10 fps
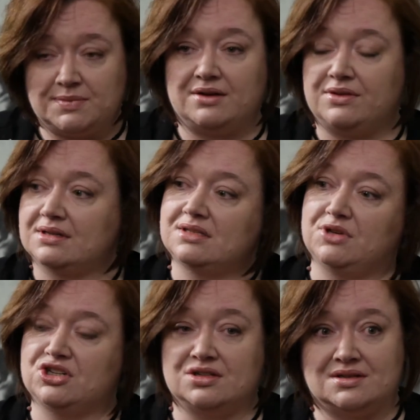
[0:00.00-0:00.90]
part of the
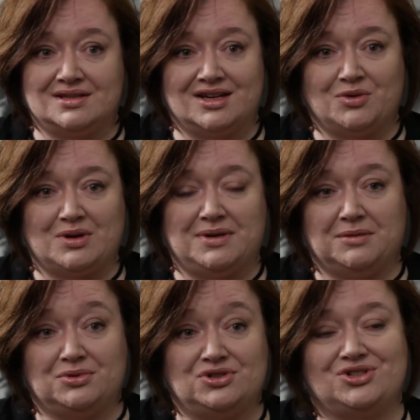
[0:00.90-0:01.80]
exhibition is an area where
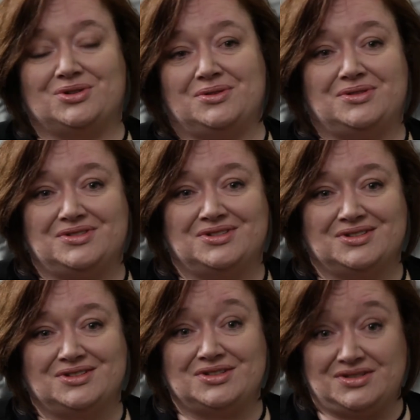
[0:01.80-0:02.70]
people choose
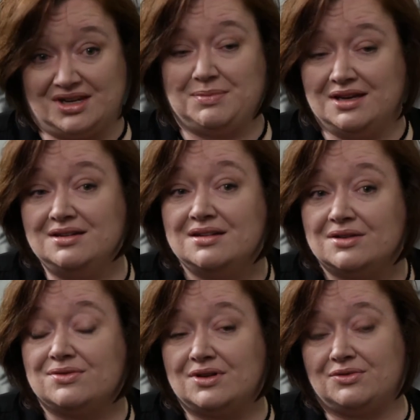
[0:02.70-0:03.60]
to step in
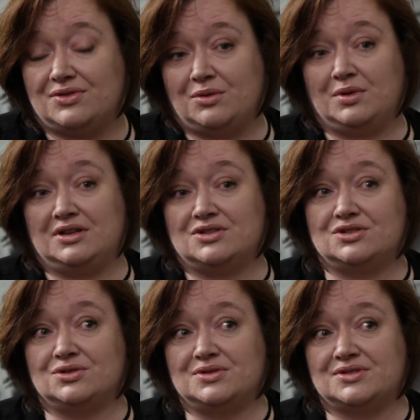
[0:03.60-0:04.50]
if they're willing
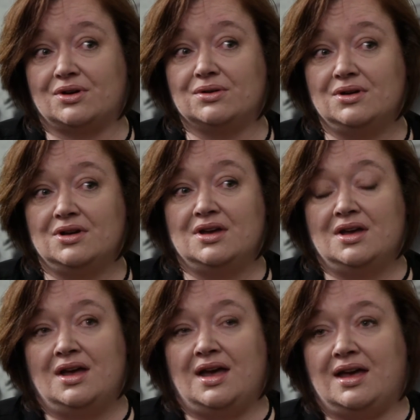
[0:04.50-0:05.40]
to do so.
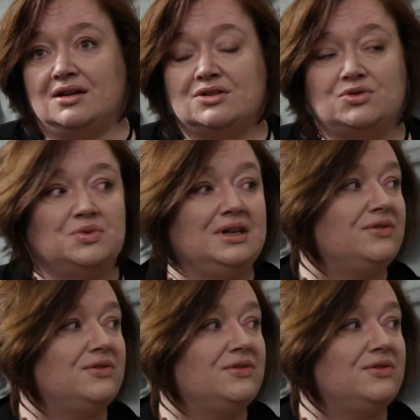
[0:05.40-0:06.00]
And it's really